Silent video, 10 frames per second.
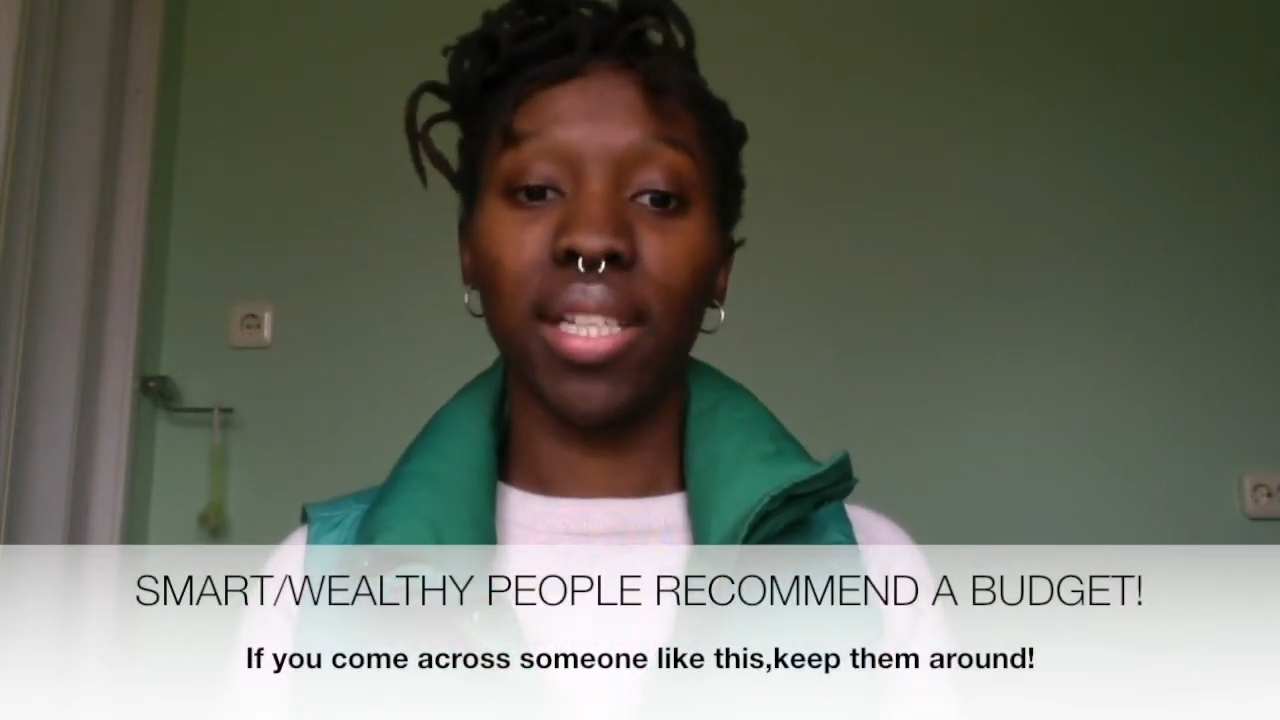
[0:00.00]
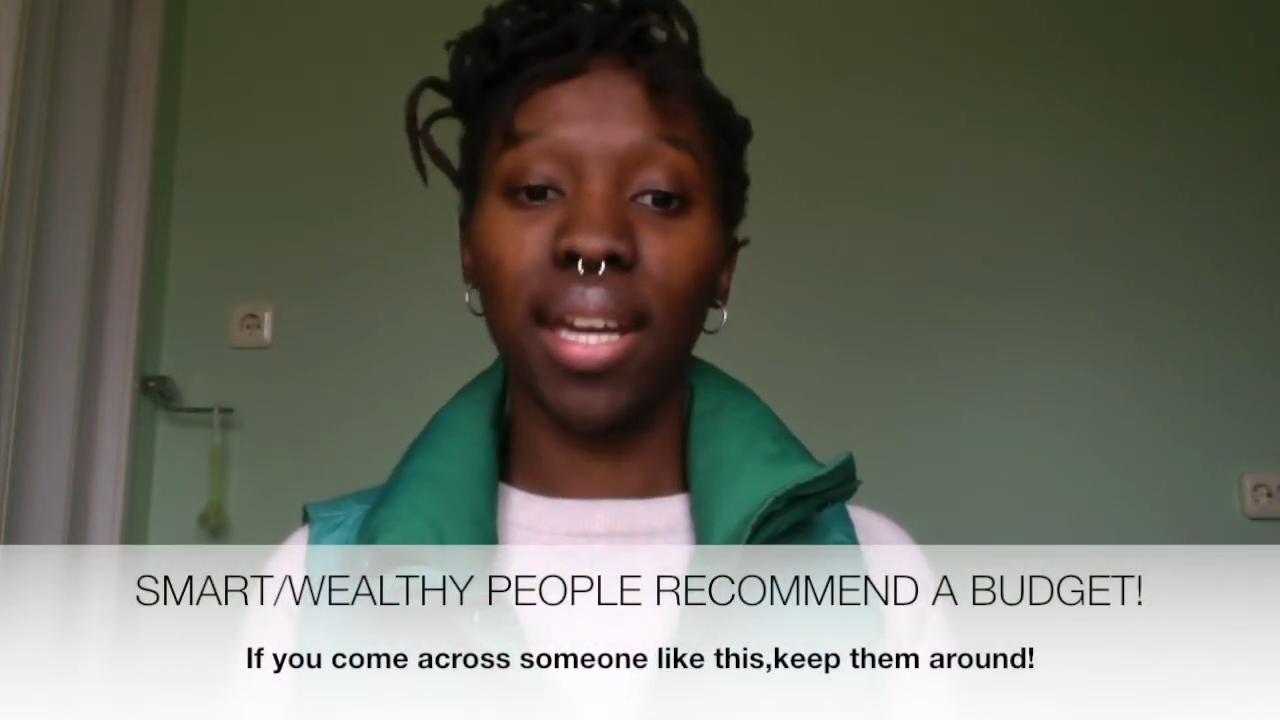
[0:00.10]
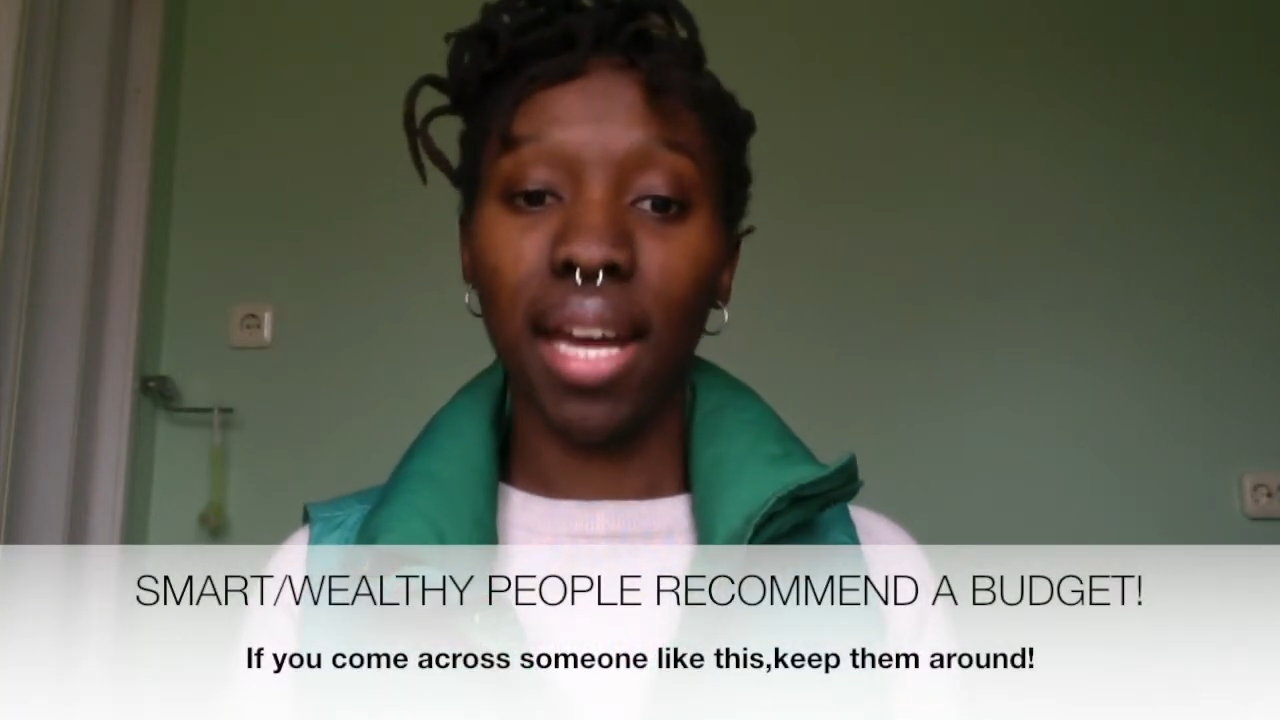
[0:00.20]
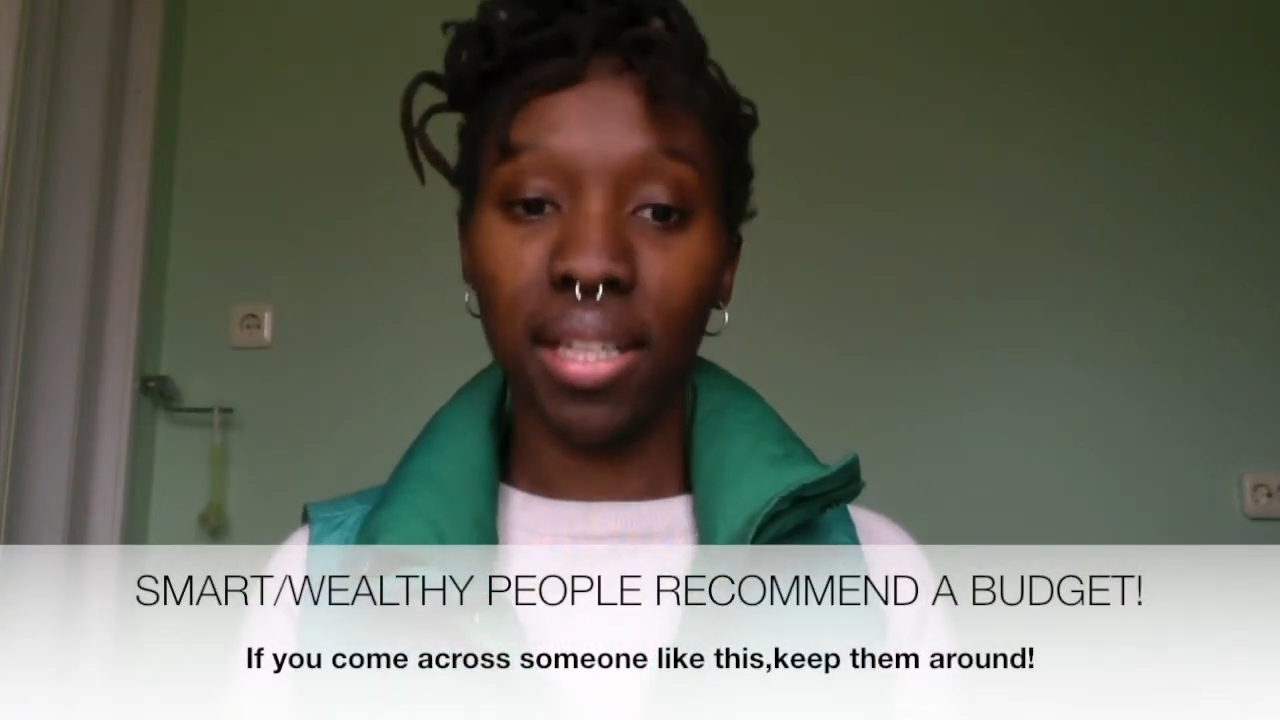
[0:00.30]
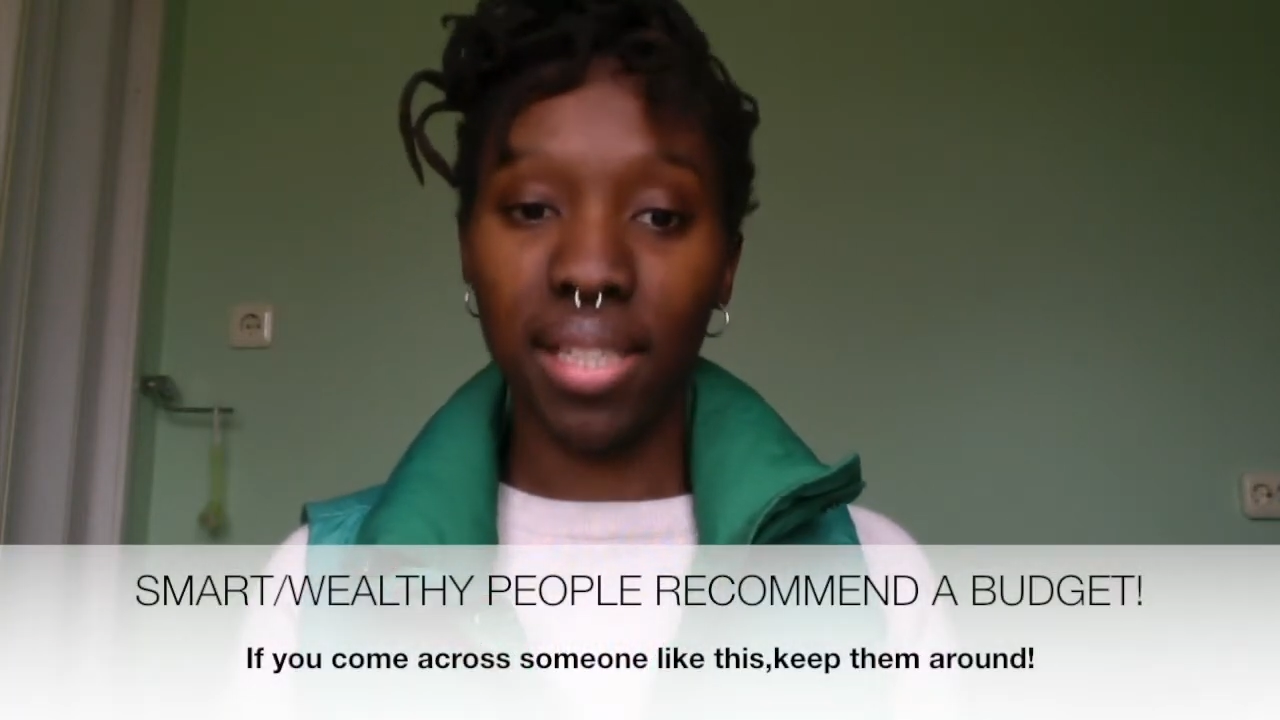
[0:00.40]

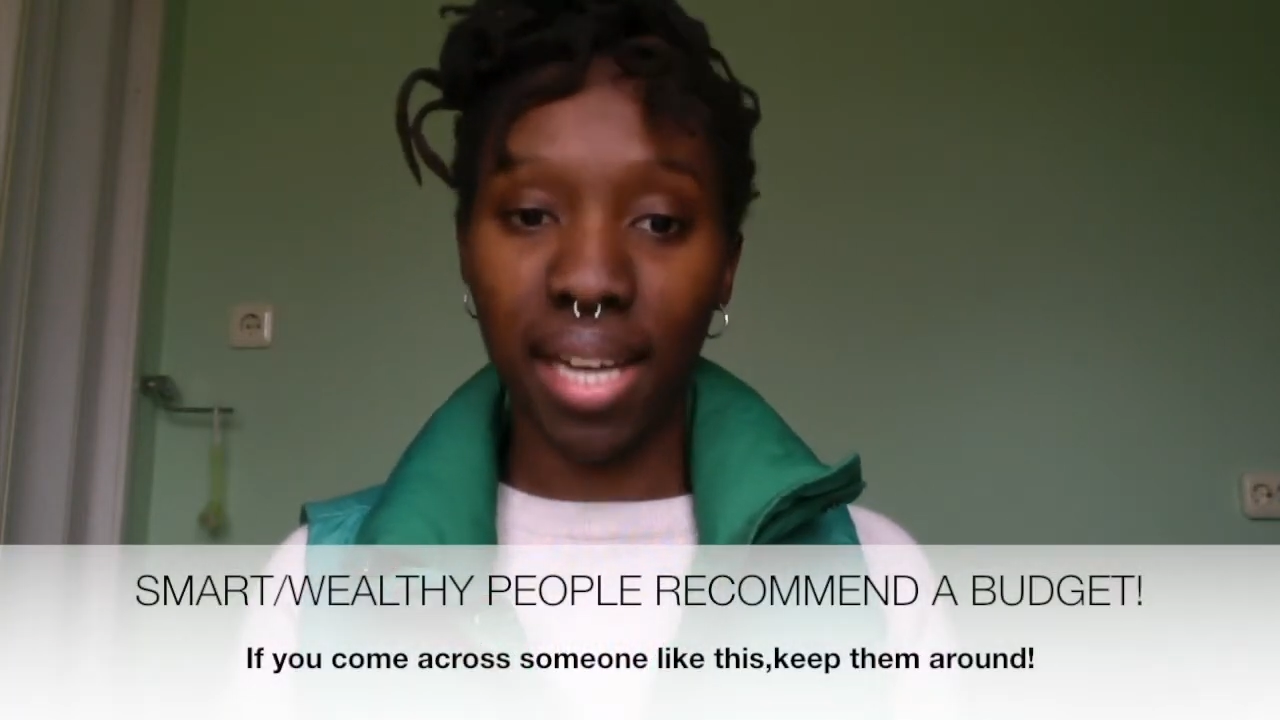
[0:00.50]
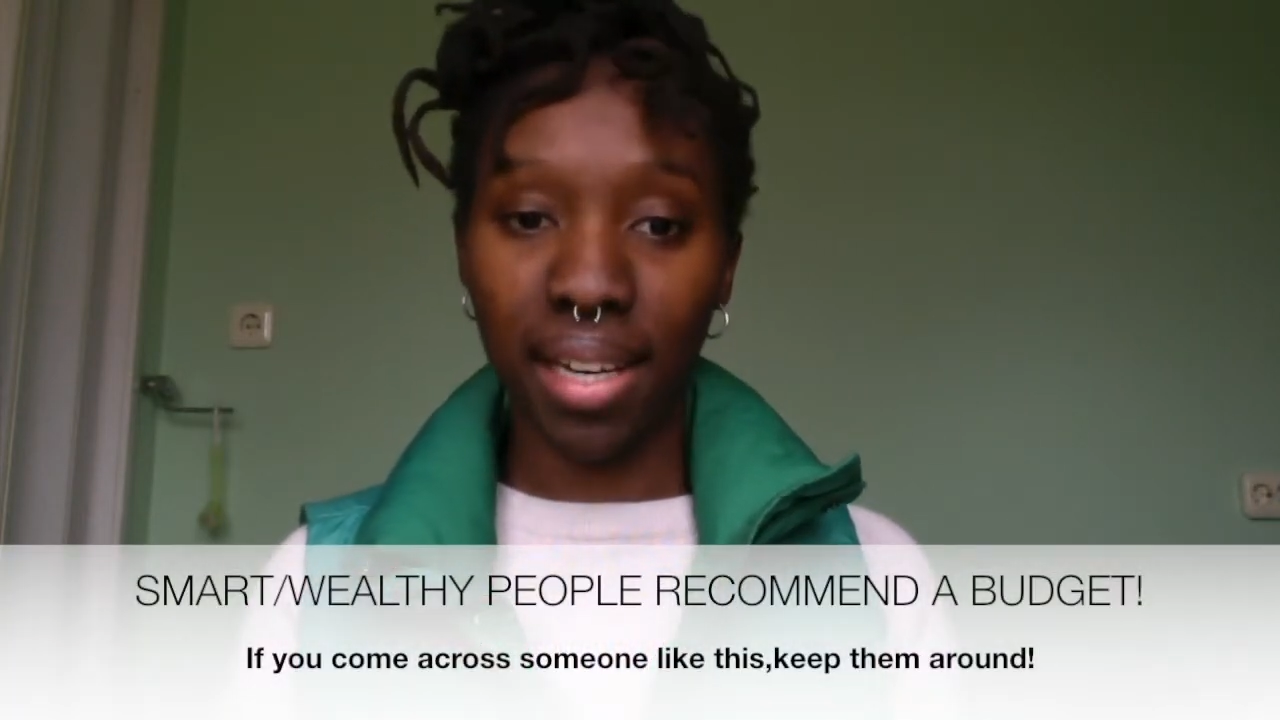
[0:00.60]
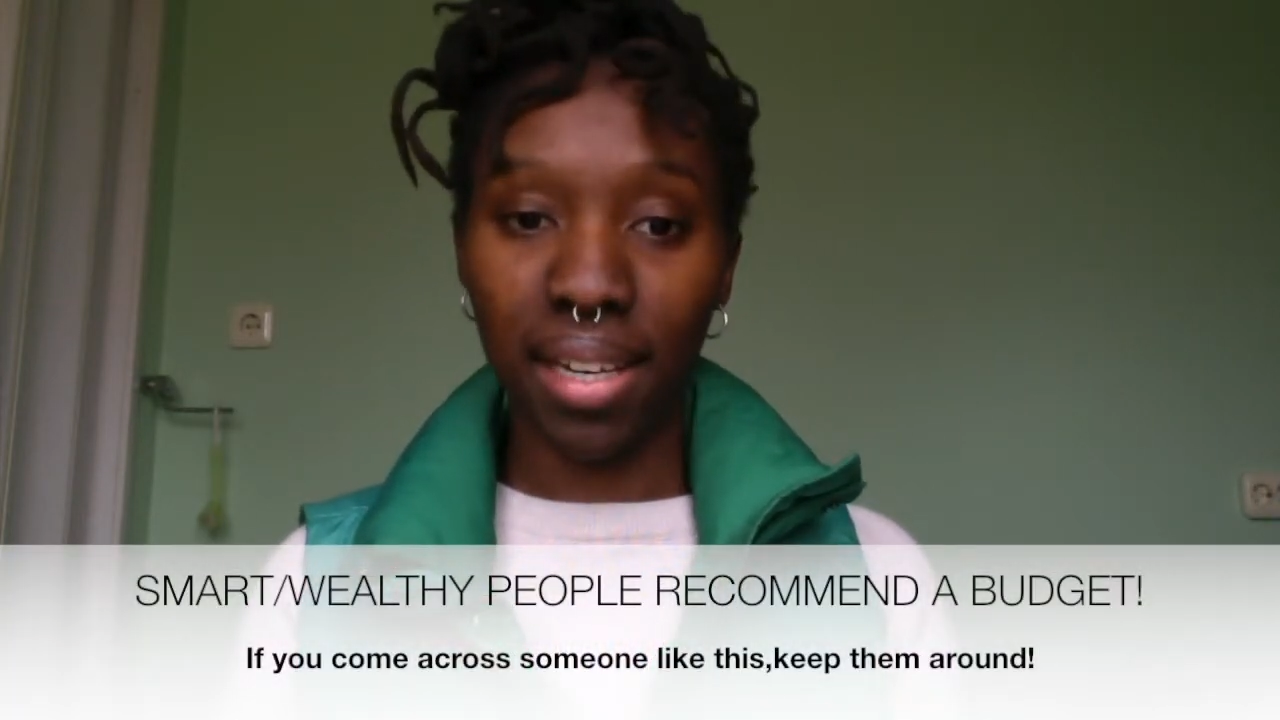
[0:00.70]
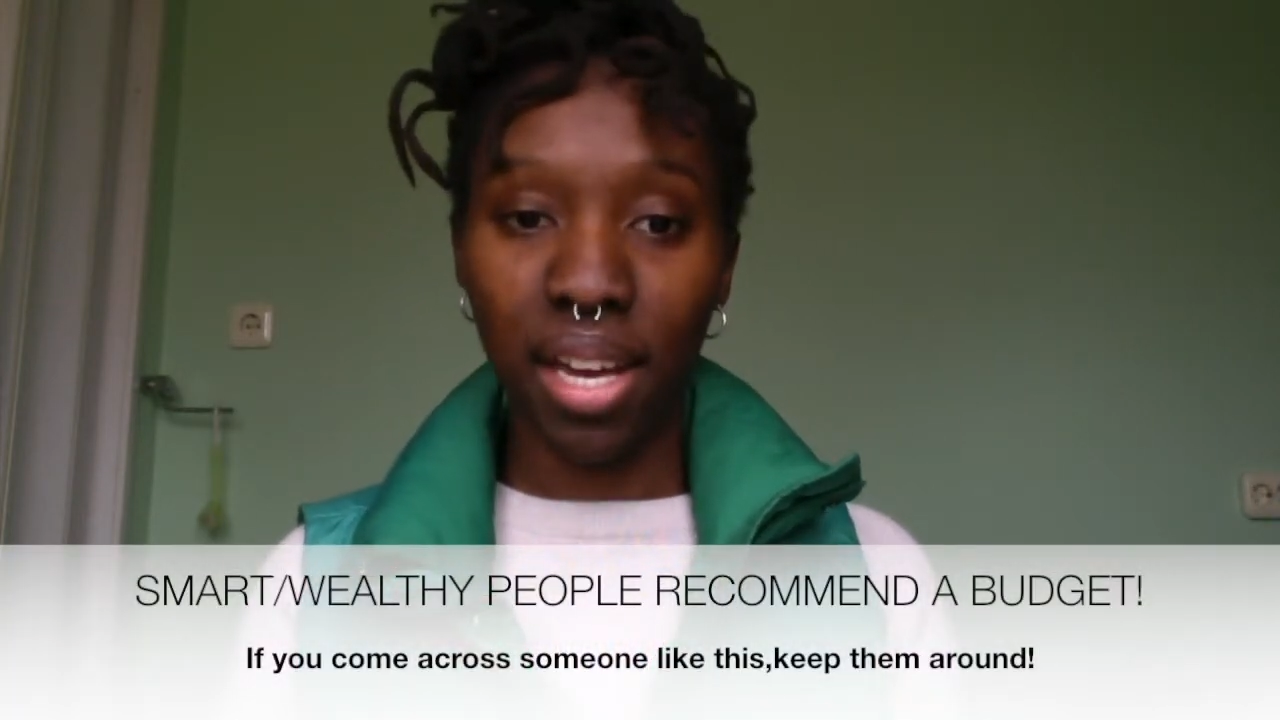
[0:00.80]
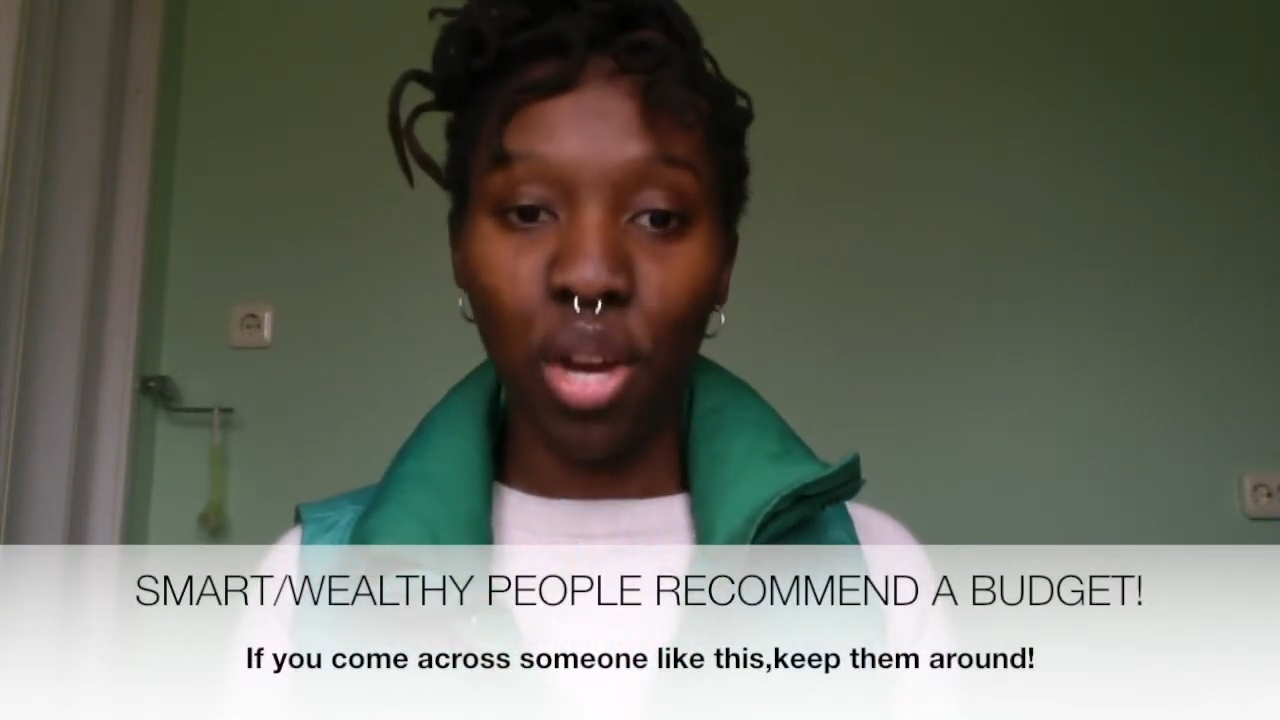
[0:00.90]
get out of debt